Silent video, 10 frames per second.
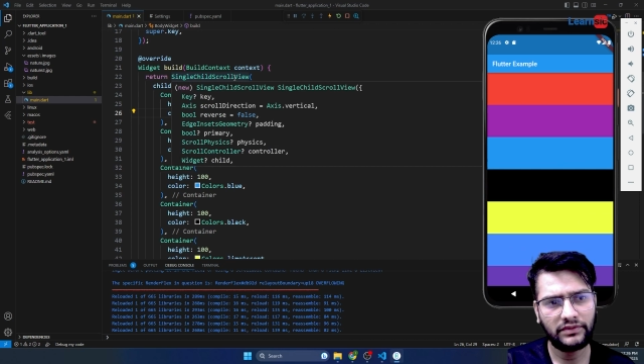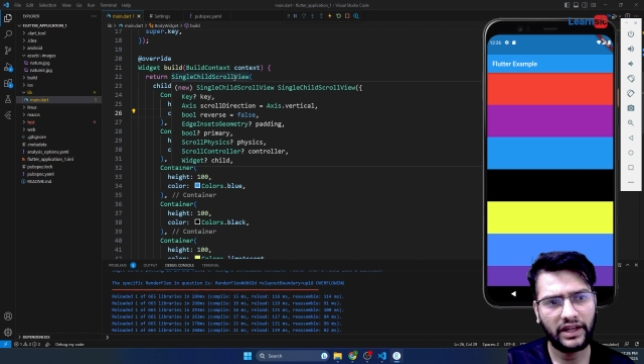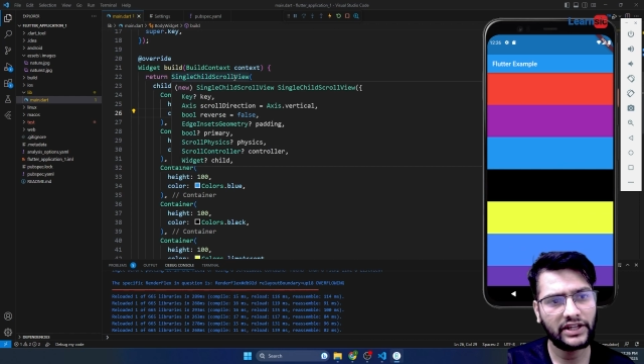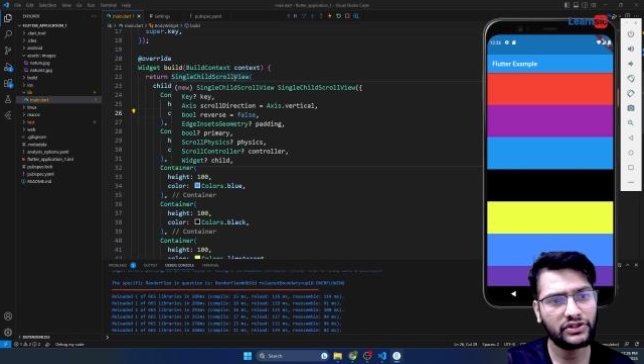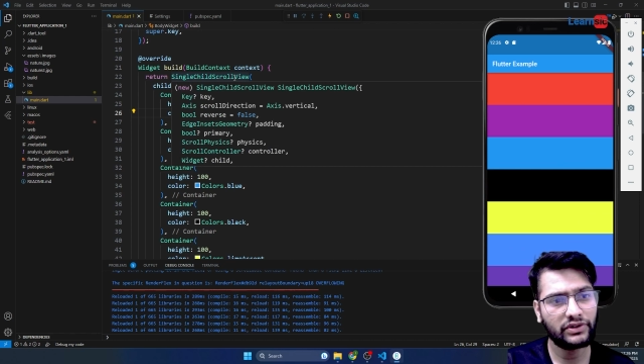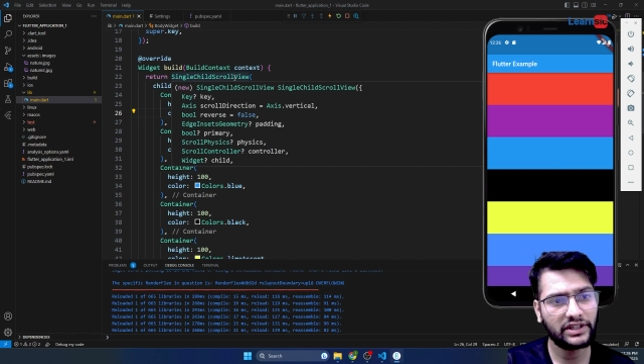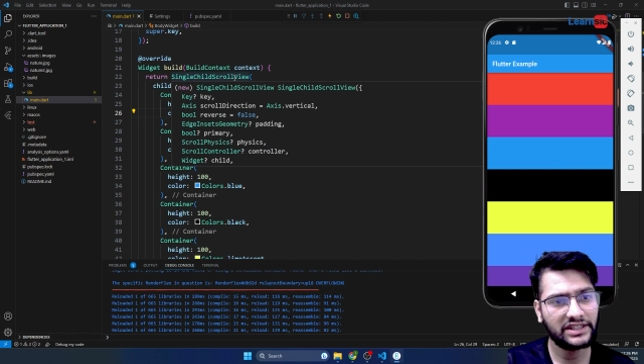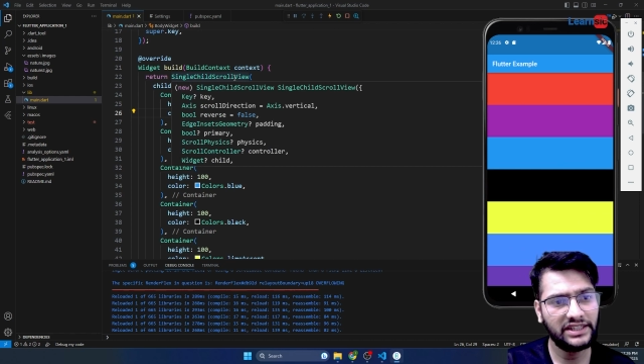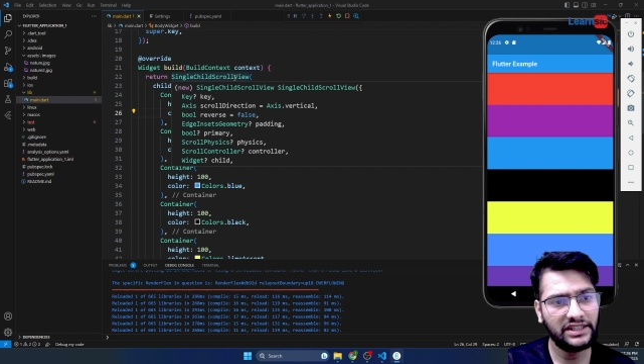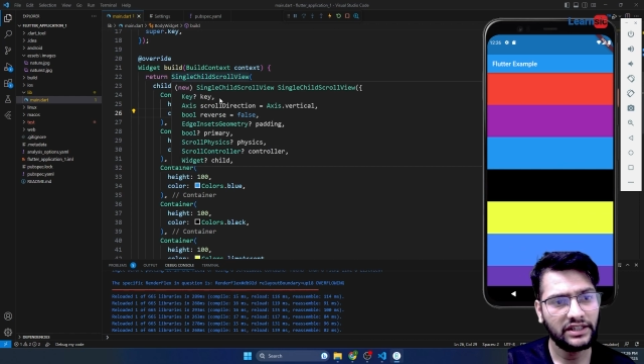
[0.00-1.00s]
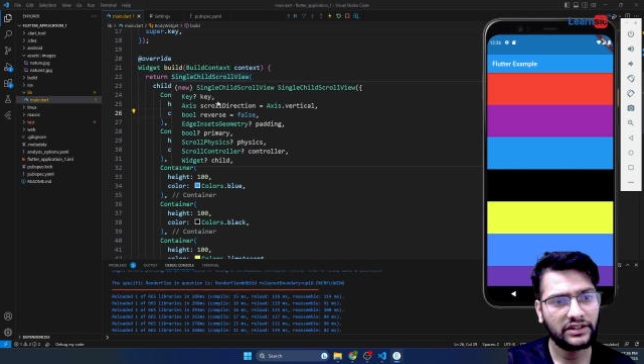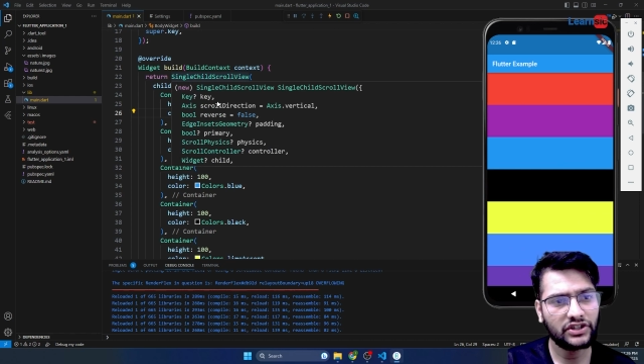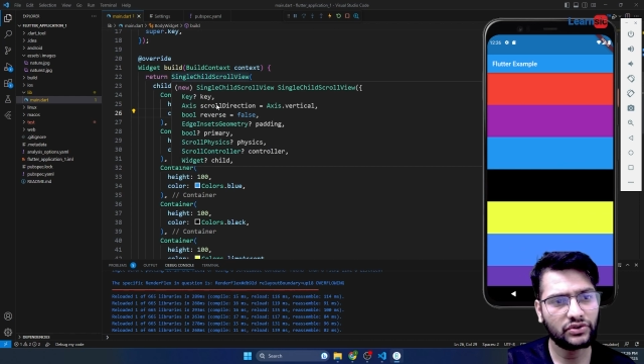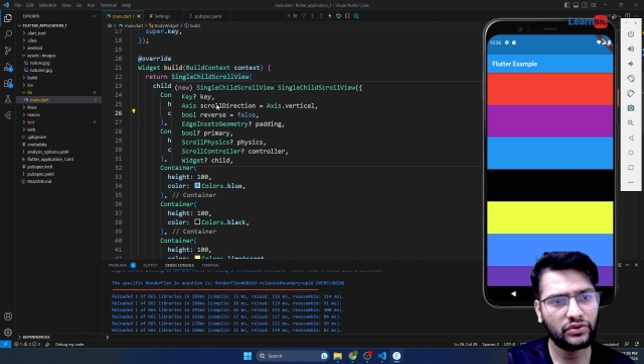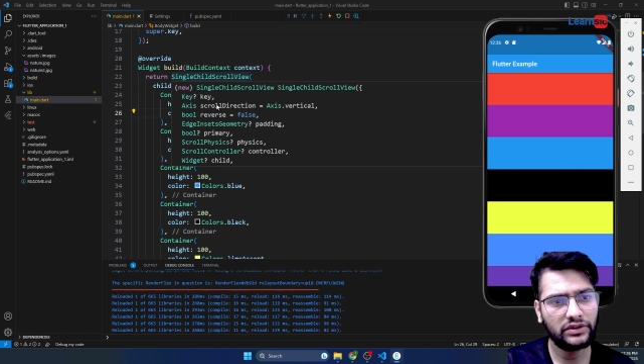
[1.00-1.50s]
As you can see, the
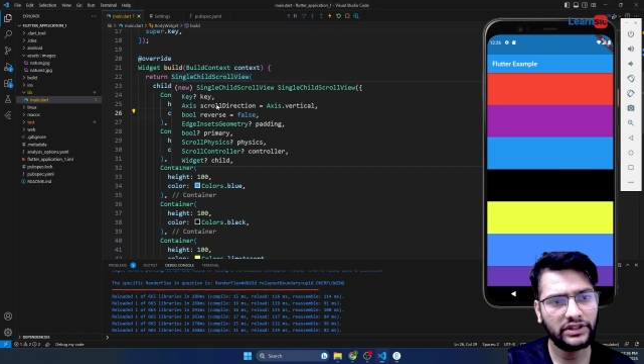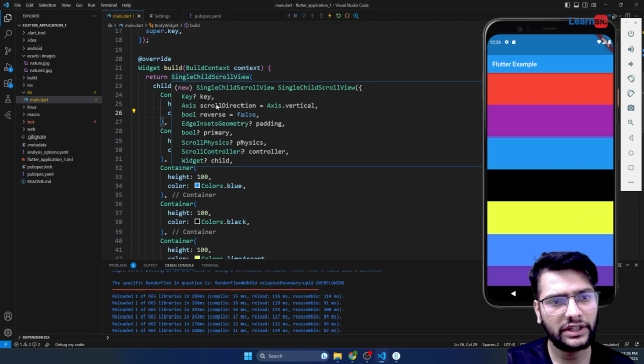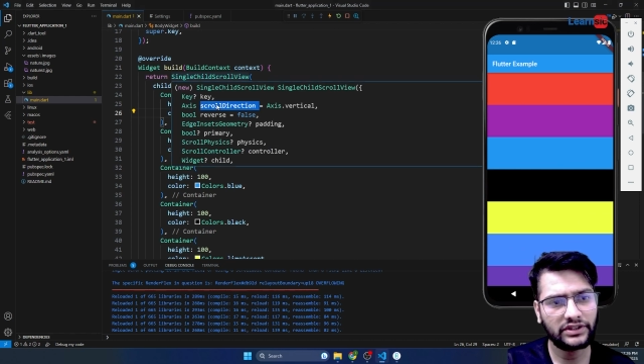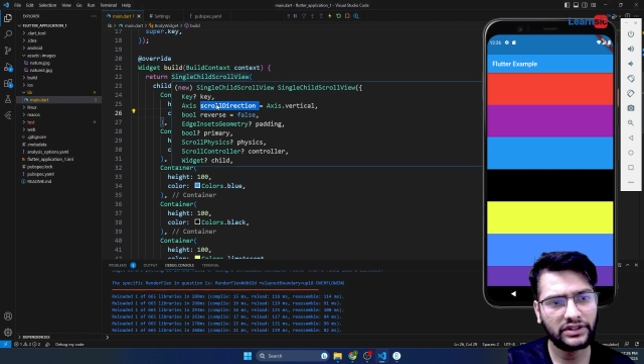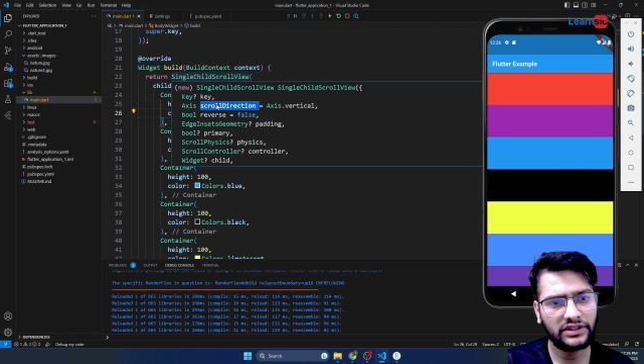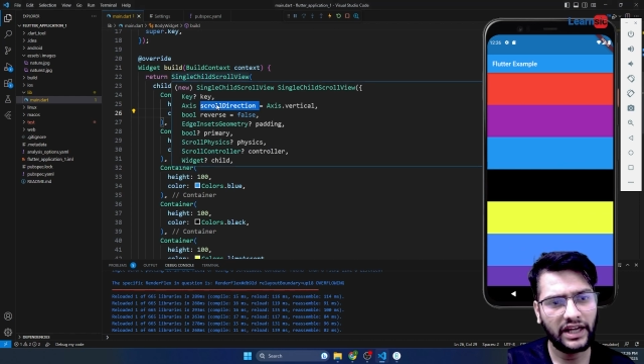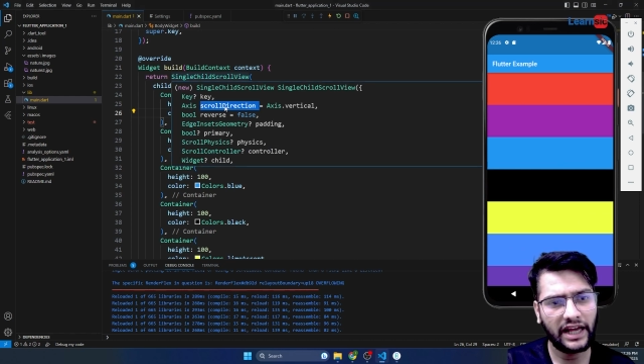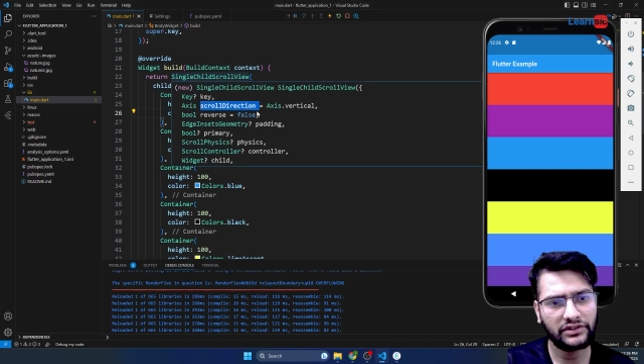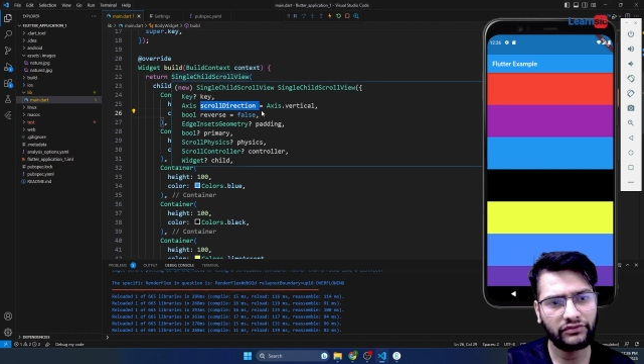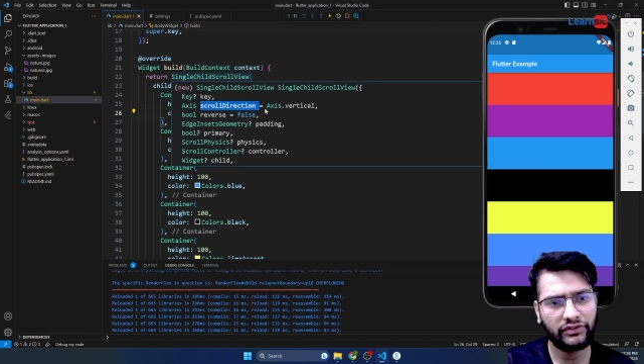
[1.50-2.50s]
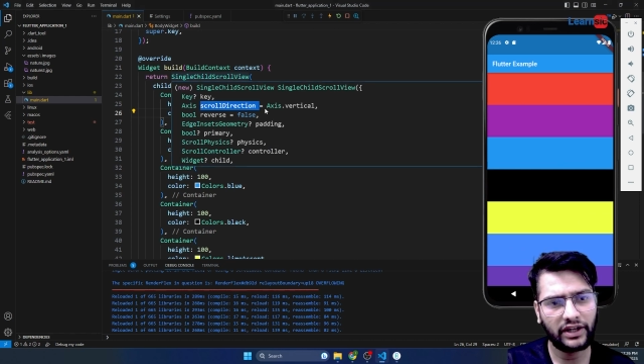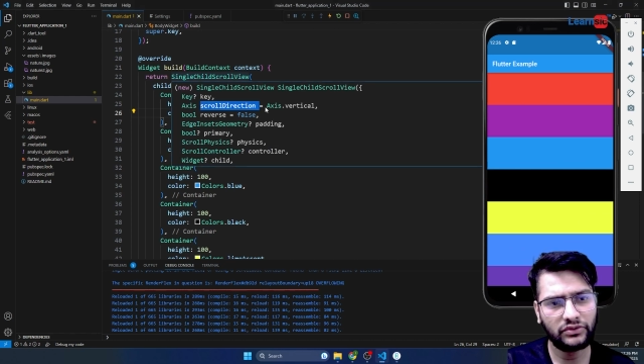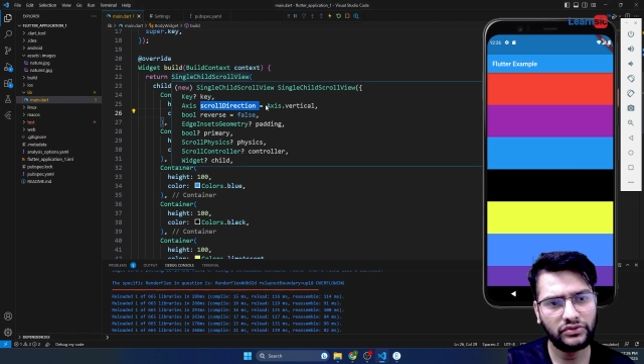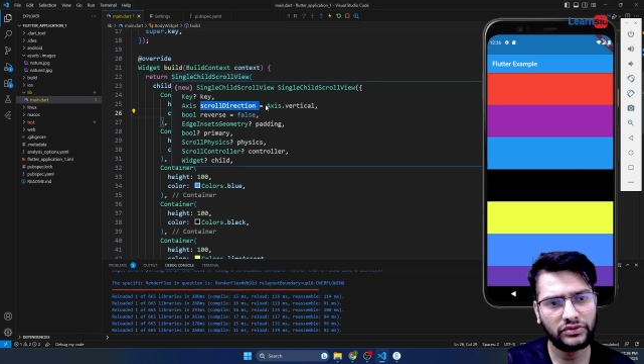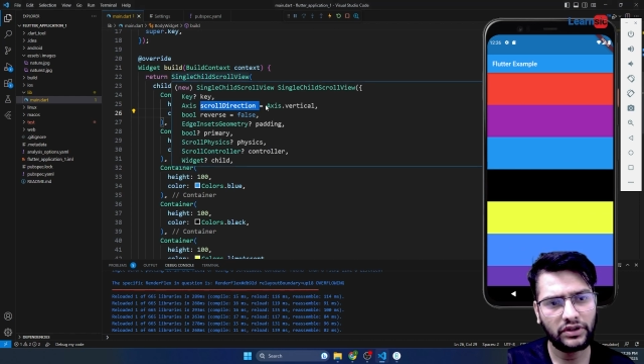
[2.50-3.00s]
scroll direction has a
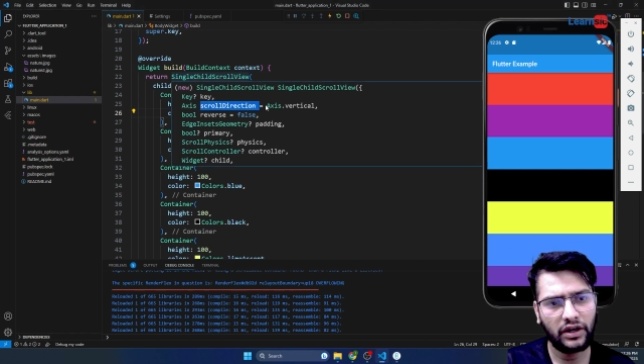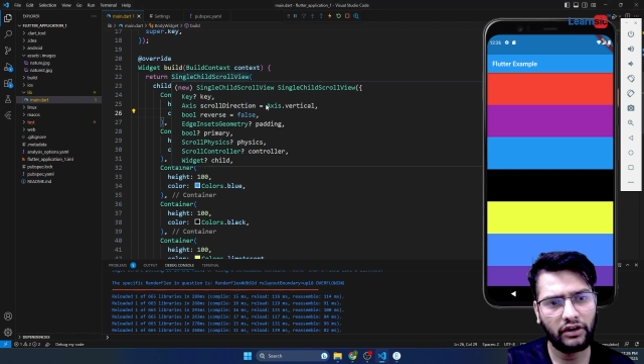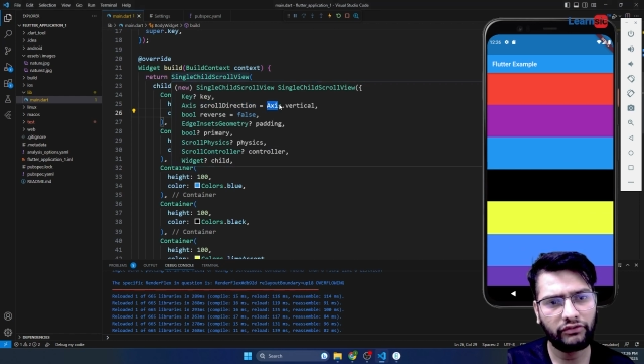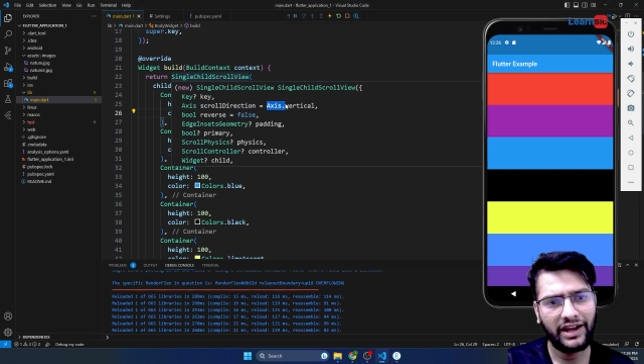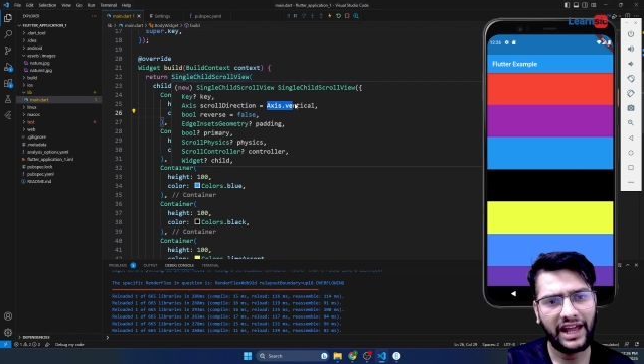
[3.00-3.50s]
values of